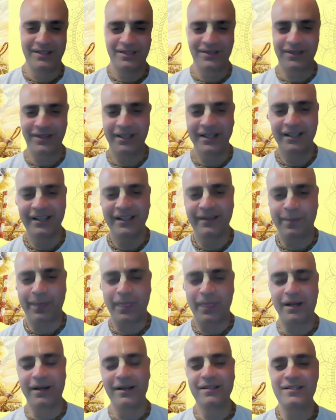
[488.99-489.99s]
Okay,
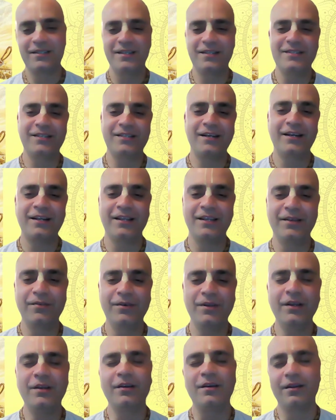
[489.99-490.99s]
and he says that
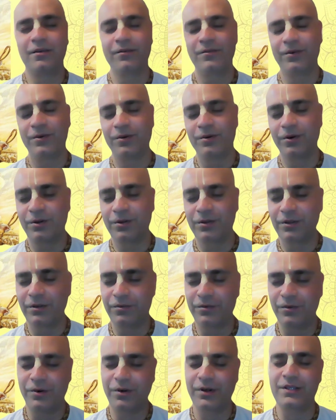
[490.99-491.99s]
even if you go to
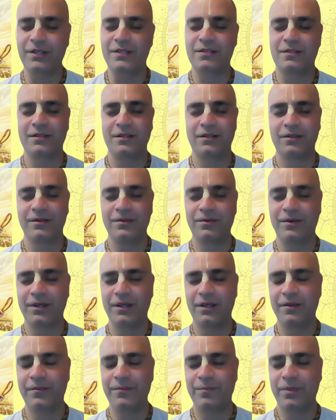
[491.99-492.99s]
the forest,
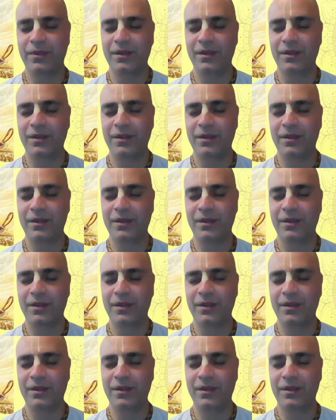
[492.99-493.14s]
okay,